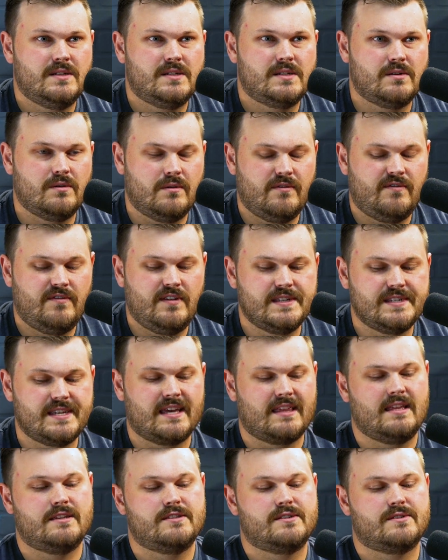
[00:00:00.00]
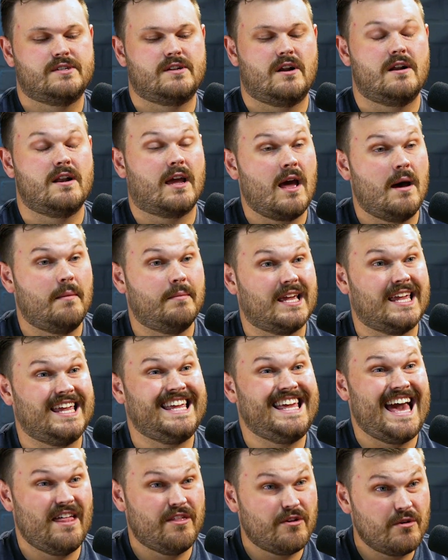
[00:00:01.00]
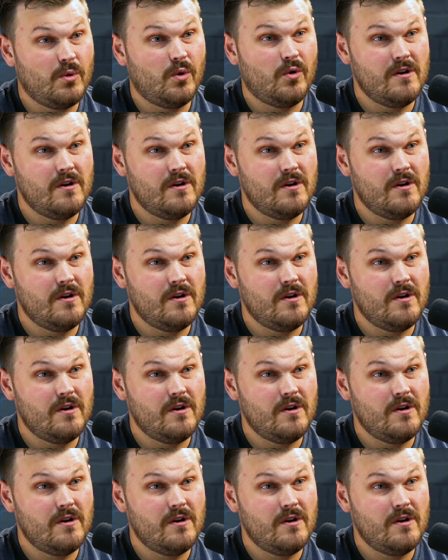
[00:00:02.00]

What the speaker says: So it feels like things are starting to come together